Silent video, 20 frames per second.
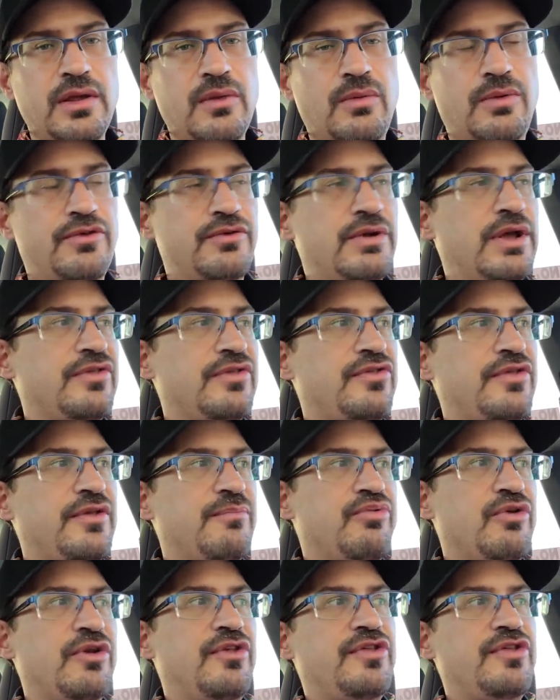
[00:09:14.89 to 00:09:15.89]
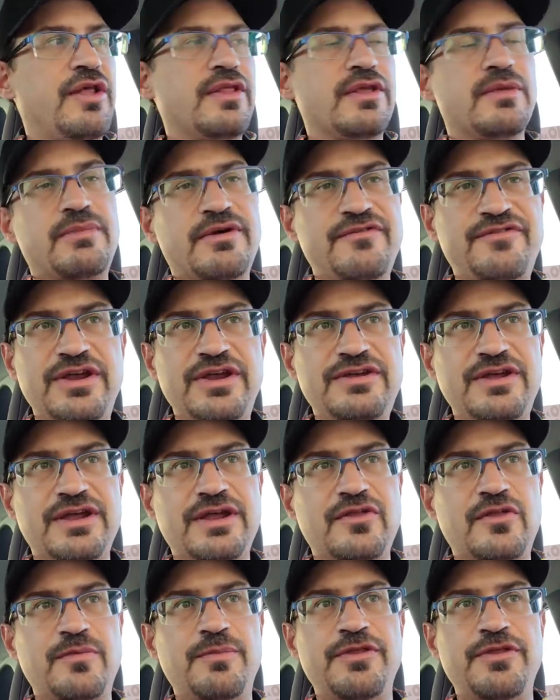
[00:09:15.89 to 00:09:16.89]
Well, they're not pre-selling buffet
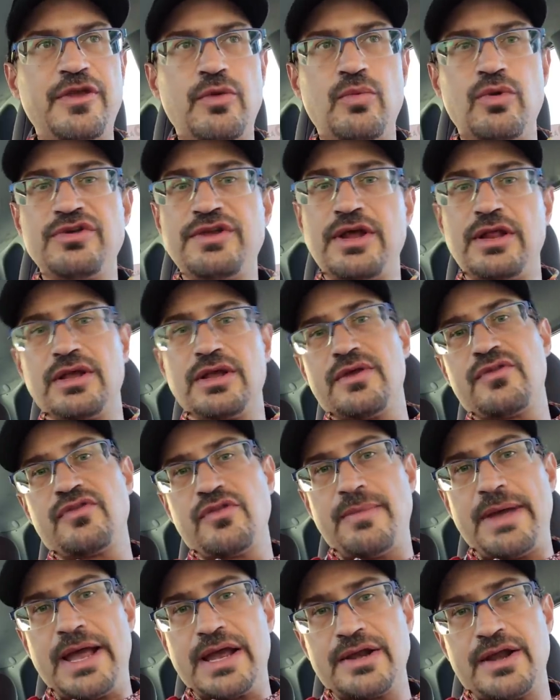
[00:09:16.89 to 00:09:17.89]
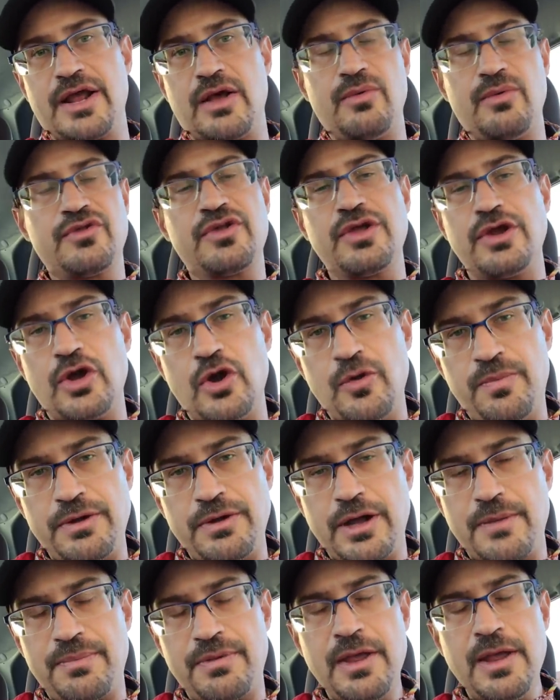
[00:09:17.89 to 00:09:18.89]
tickets, but they were telling us the Bacchanal was going to
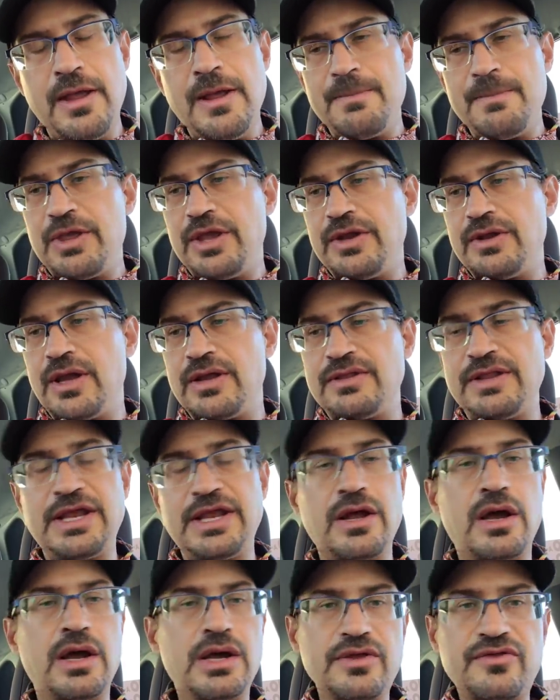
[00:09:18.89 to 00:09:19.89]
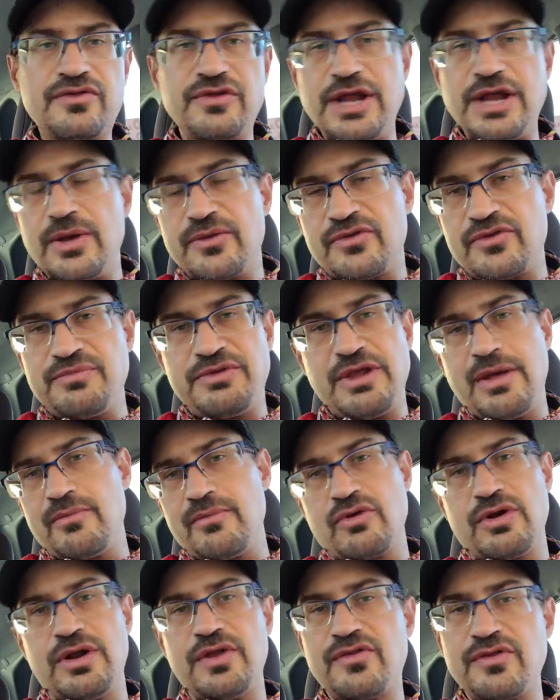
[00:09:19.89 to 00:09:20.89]
open up in uh, late August, and now it's
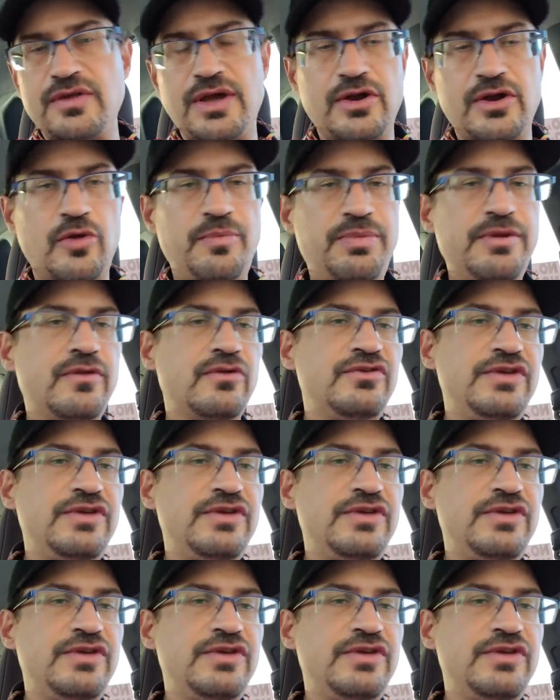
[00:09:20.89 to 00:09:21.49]
September and it's not open.